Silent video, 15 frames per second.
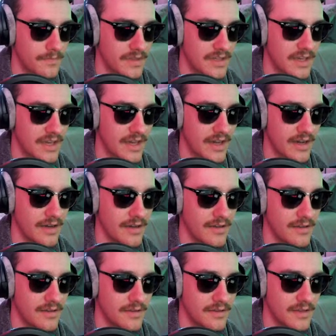Yeah,
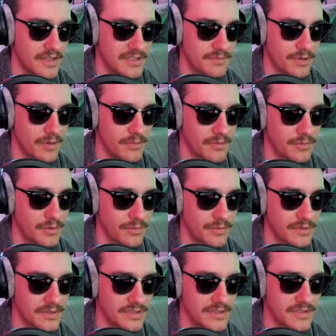that's probably more
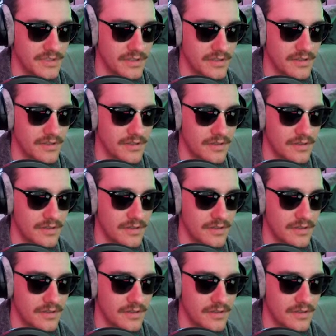realistic.